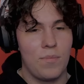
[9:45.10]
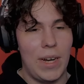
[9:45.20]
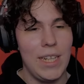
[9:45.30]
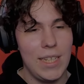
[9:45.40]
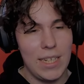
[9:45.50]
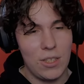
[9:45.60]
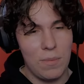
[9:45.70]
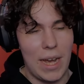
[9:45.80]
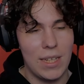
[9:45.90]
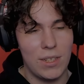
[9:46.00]
Why do they take their
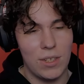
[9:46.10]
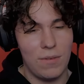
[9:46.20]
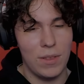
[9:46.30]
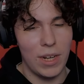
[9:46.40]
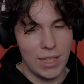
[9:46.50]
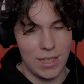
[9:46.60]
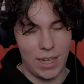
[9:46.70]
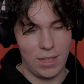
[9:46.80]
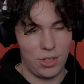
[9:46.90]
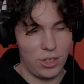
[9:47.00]
masks off when they're
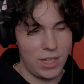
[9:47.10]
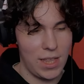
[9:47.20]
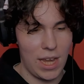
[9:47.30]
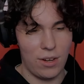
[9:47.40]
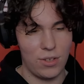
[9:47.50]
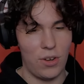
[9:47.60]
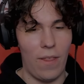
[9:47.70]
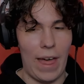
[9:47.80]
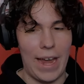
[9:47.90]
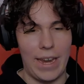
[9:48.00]
inside? Surely the air's
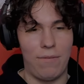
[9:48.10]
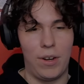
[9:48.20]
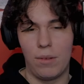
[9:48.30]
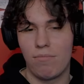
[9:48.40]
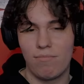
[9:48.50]
not that different.